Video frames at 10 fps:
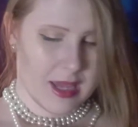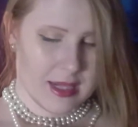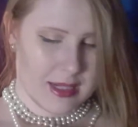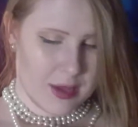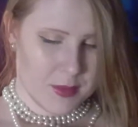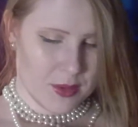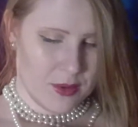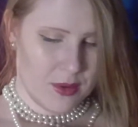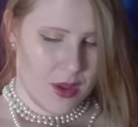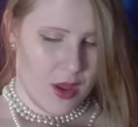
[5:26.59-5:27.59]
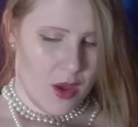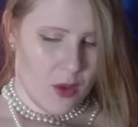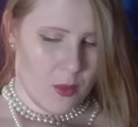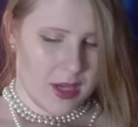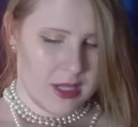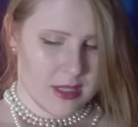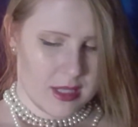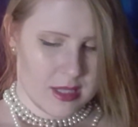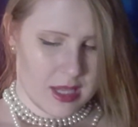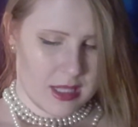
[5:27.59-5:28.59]
Damsel, what is
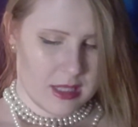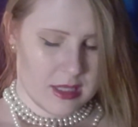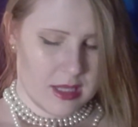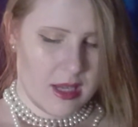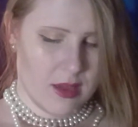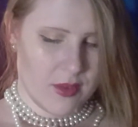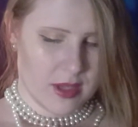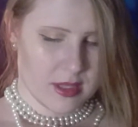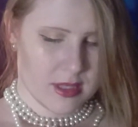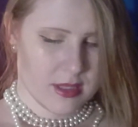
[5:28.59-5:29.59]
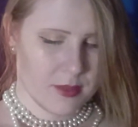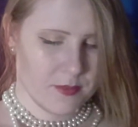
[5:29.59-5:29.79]
it that ye seek of us?